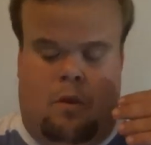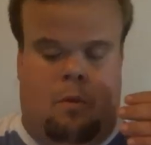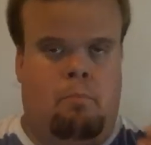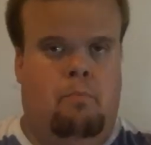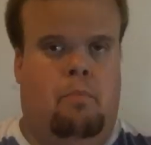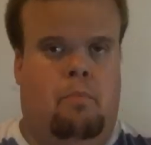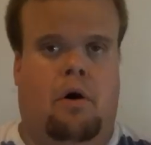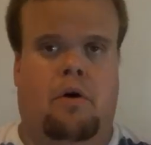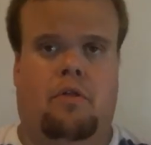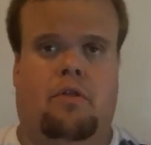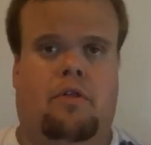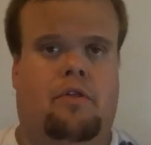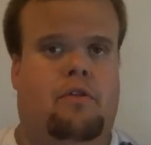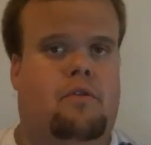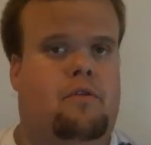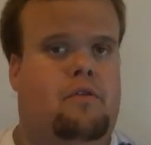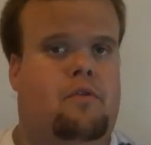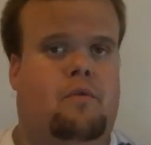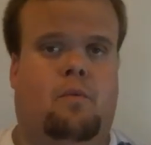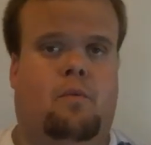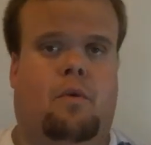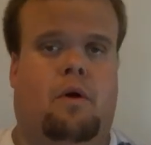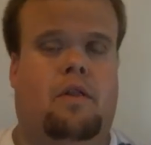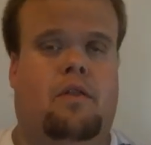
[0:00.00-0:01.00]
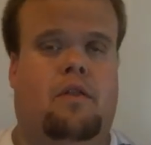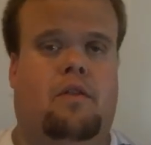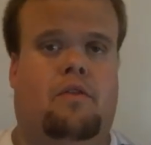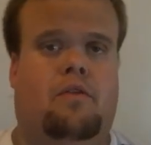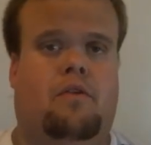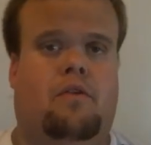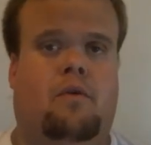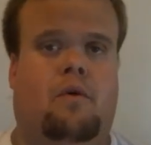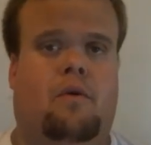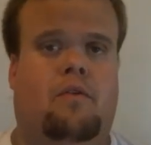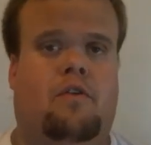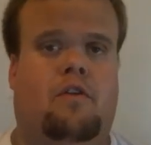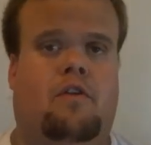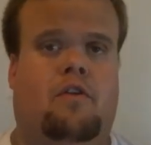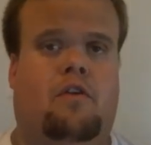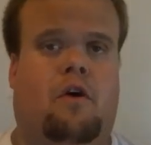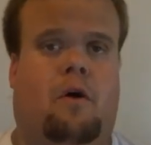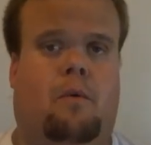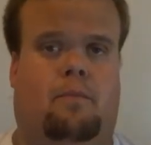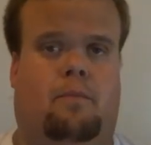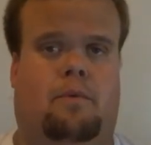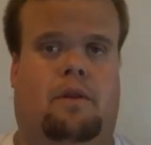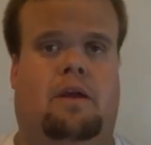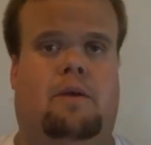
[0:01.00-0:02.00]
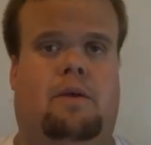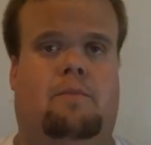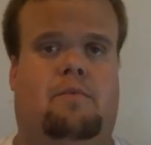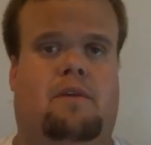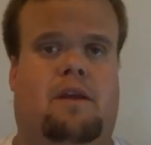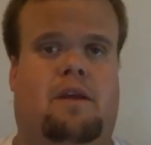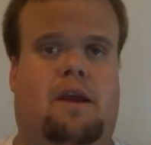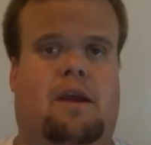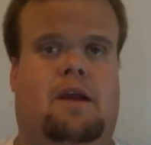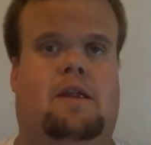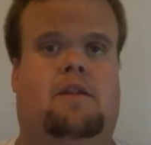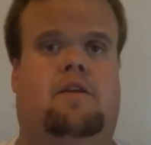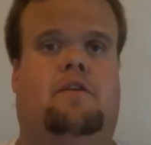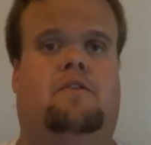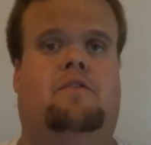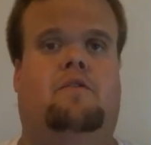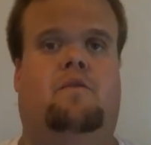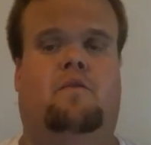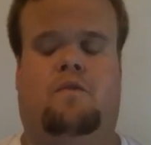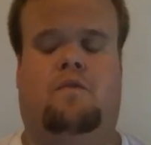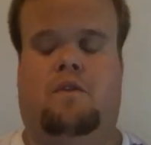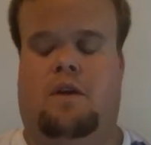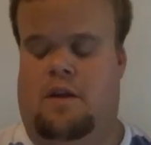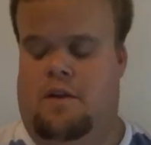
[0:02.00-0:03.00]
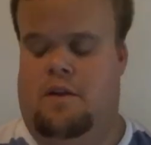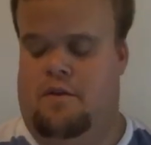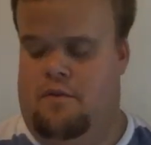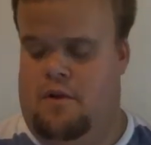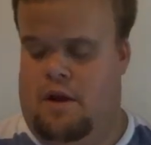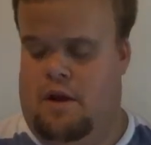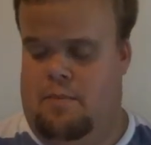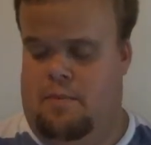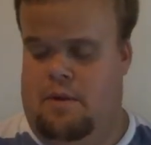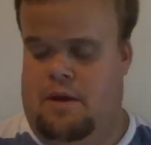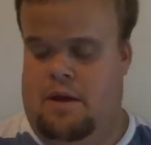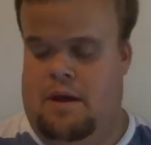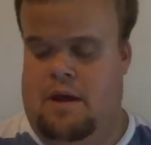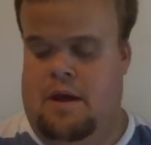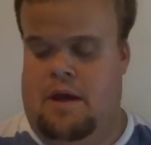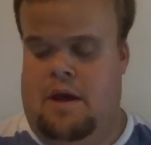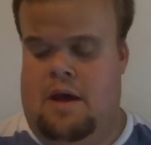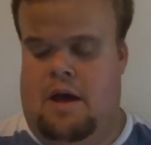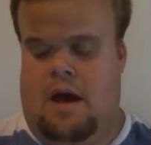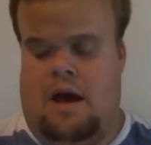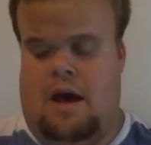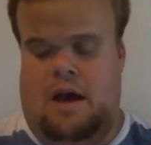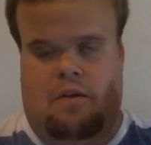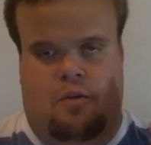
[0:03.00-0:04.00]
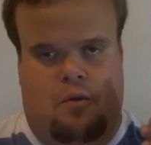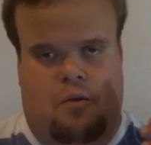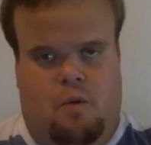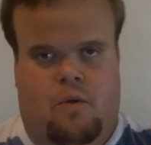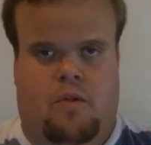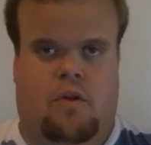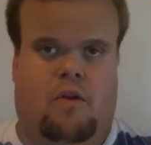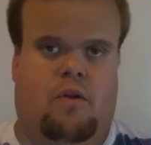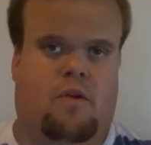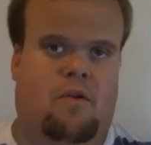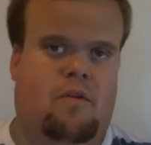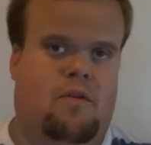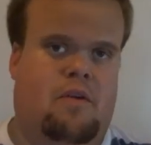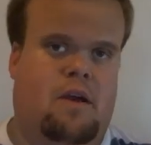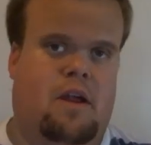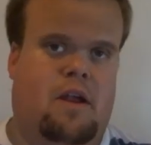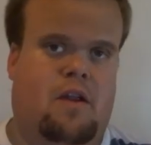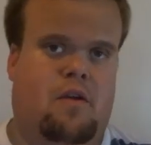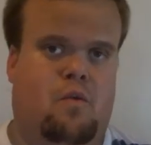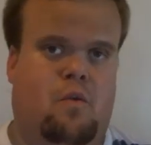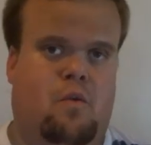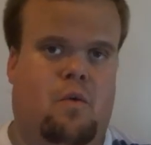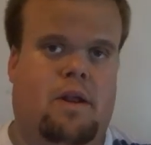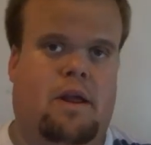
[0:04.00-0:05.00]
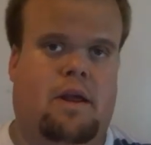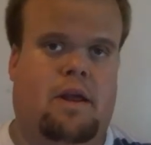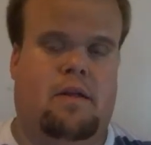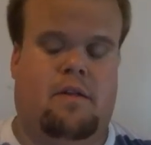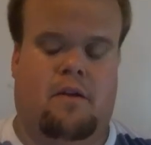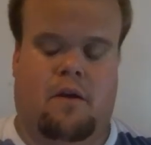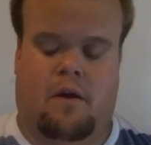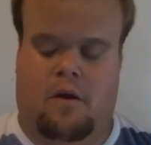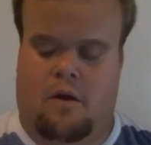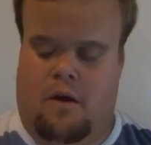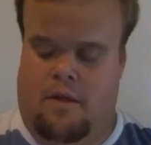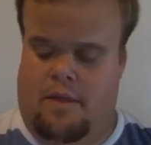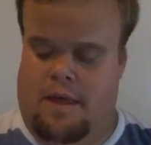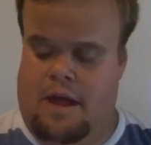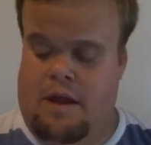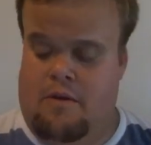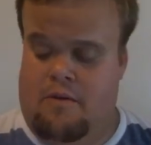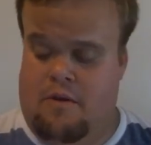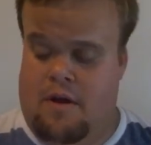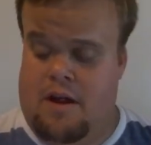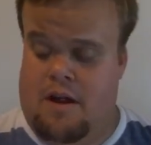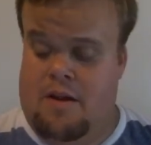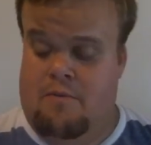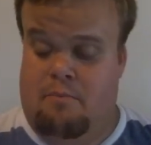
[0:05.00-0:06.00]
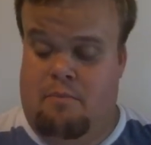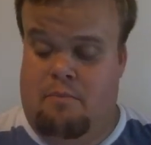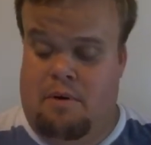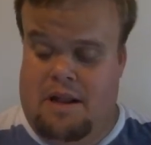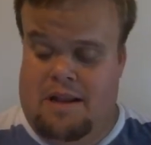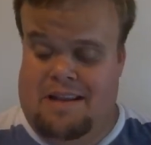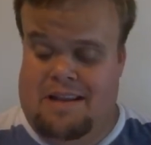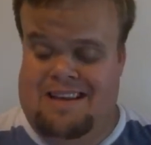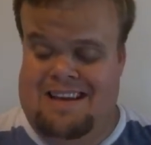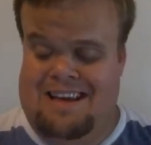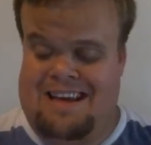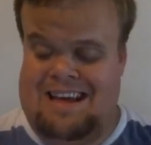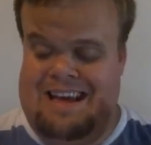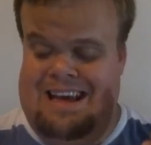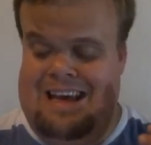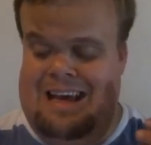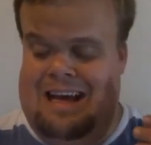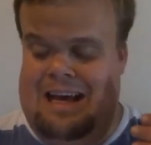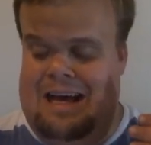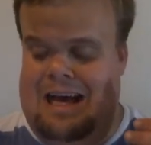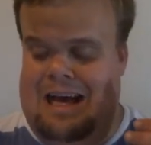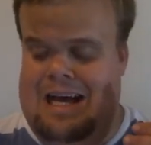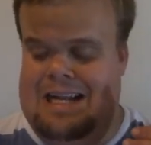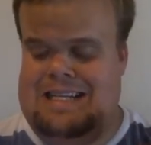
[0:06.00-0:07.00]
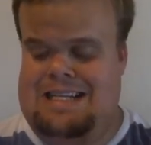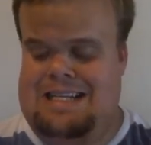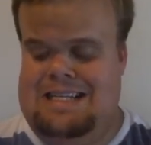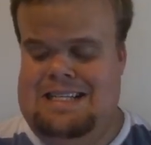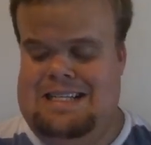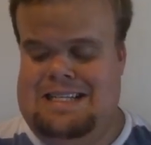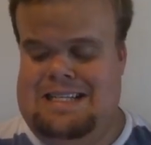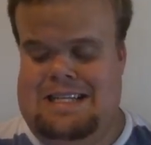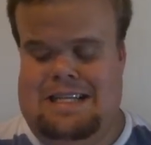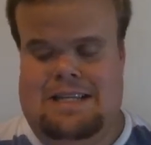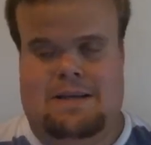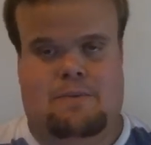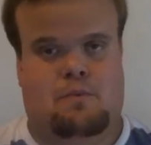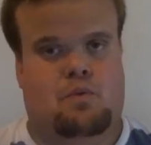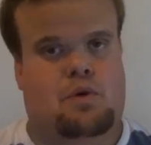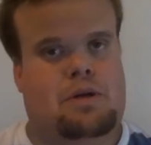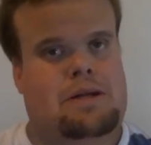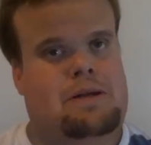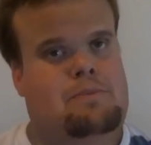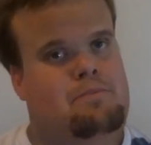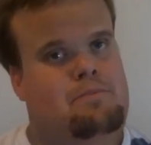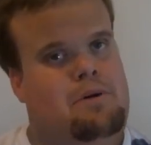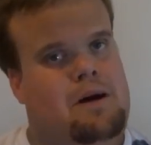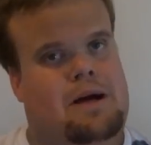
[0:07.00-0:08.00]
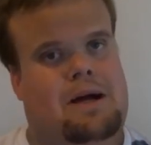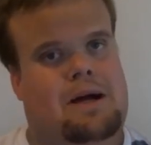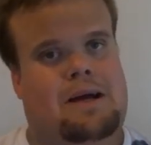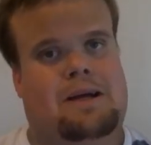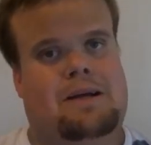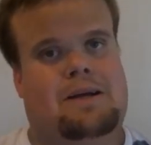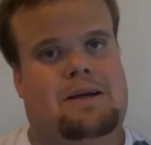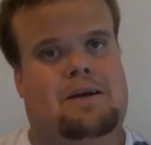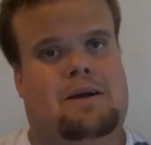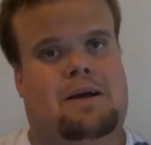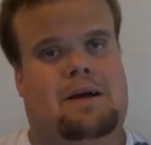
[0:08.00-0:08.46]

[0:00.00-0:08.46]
Both two of the top teams in New Zealand rugby. I saw the Crusaders winning, so I got that right, but I didn't see them winning by